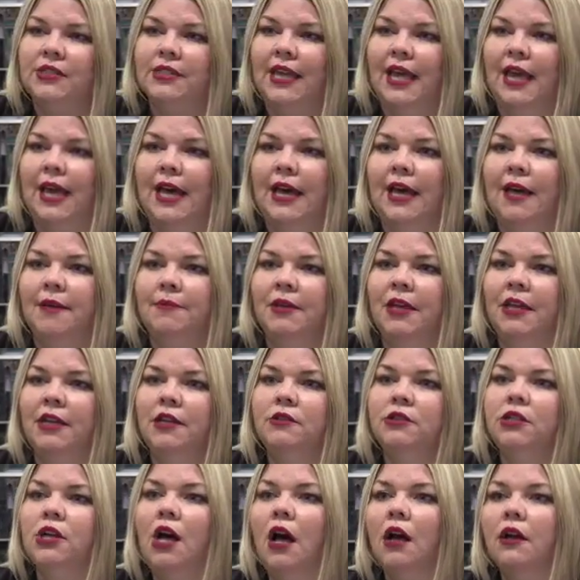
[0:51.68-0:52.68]
Camp, can
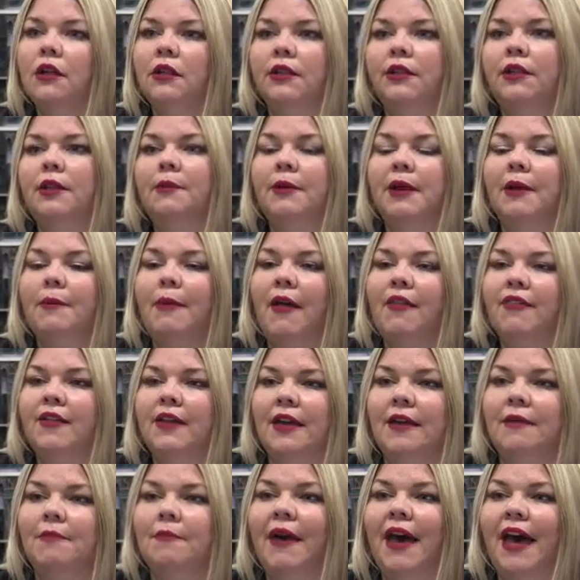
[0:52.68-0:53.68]
you talk a little bit about the
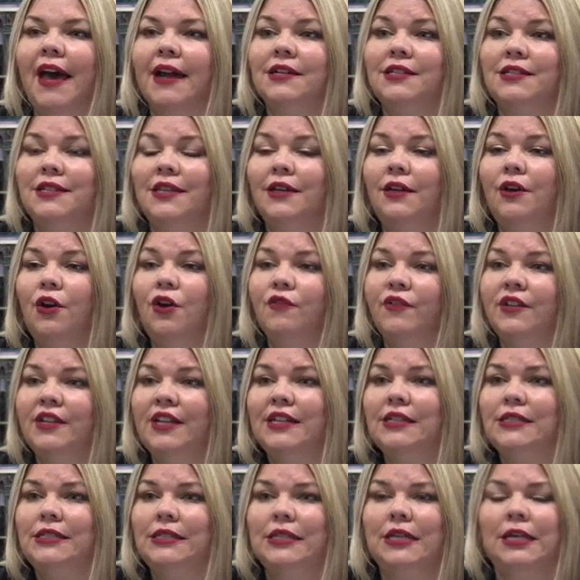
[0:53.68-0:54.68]
impact that
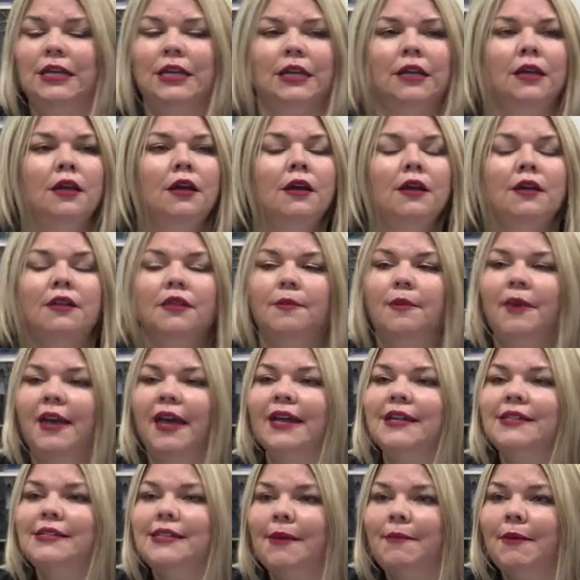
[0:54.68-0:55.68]
COVID-19, the
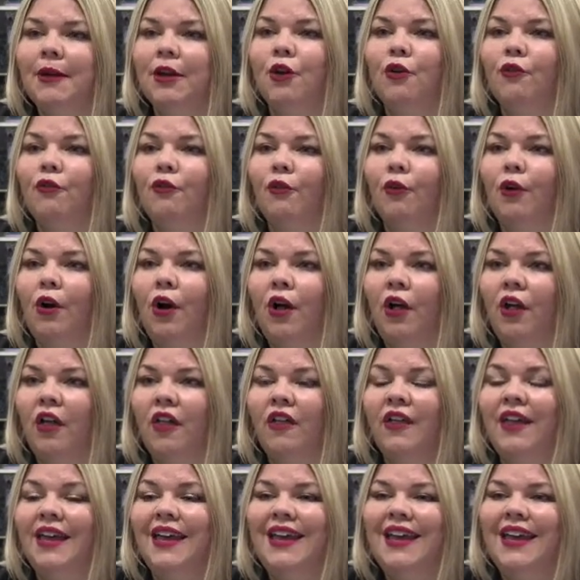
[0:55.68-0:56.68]
pandemic
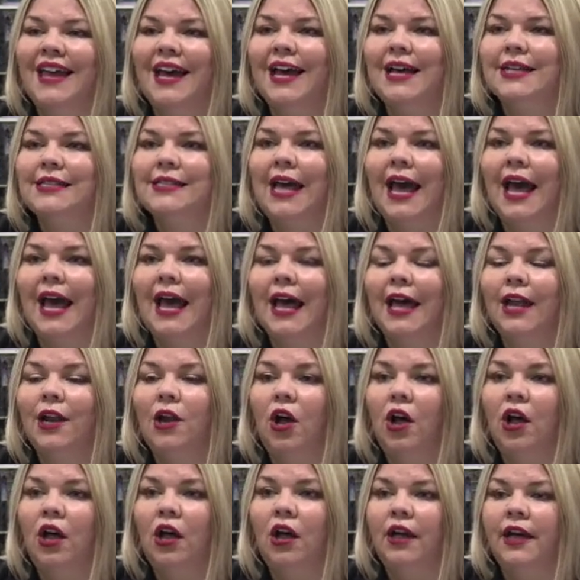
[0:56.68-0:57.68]
overall, has had
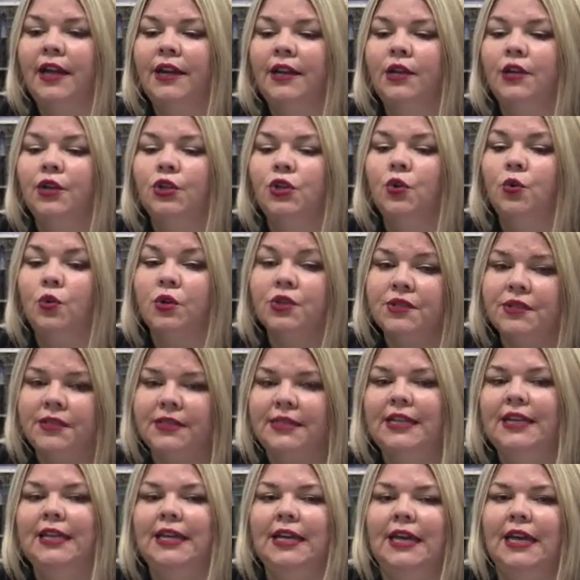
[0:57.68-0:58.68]
on your
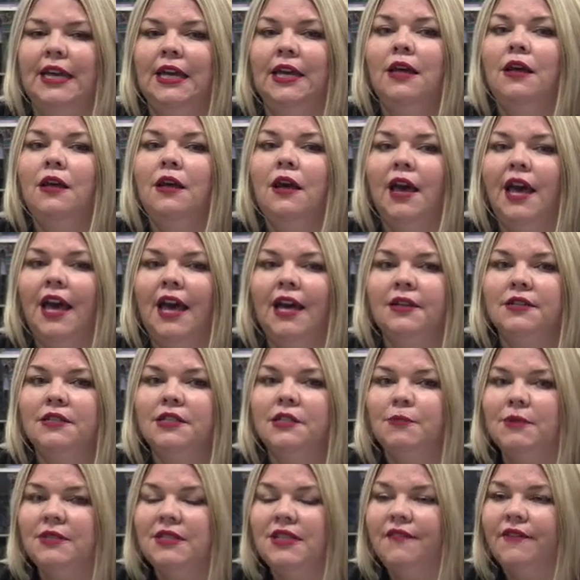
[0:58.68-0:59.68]
city and
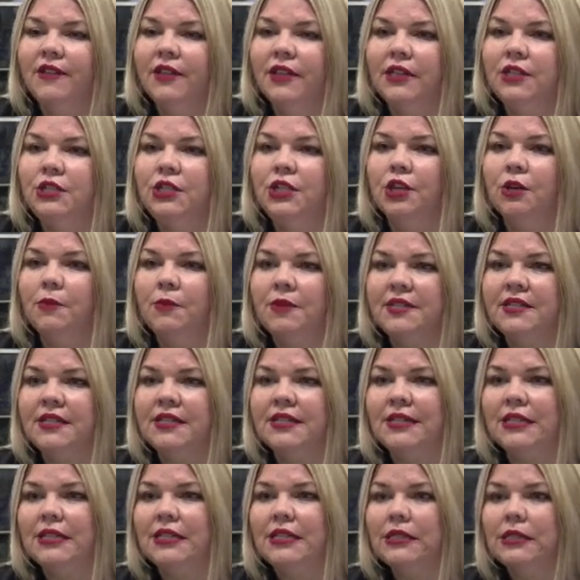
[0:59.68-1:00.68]
specifically to your
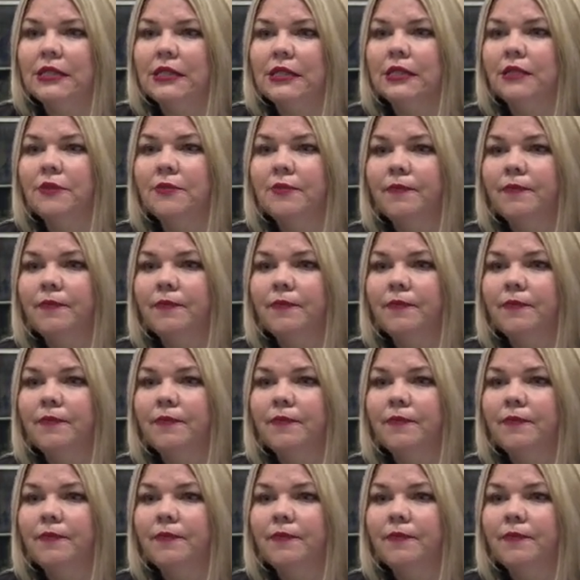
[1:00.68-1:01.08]
businesses?